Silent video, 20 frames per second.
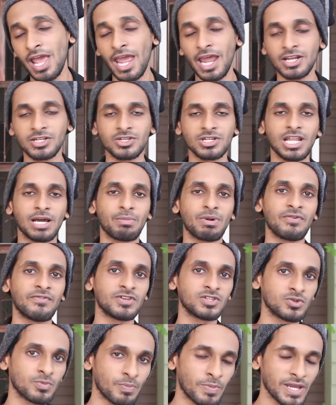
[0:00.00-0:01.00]
And also like my
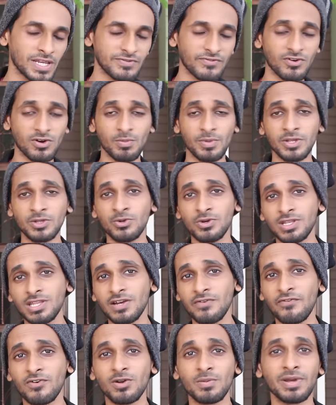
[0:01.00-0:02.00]
Facebook page, follow me on
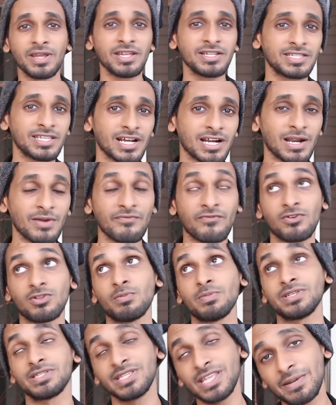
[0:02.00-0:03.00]
Twitter, follow me on Instagram,
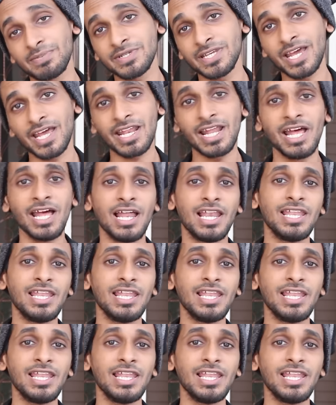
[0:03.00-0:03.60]
follow me on Snapchat.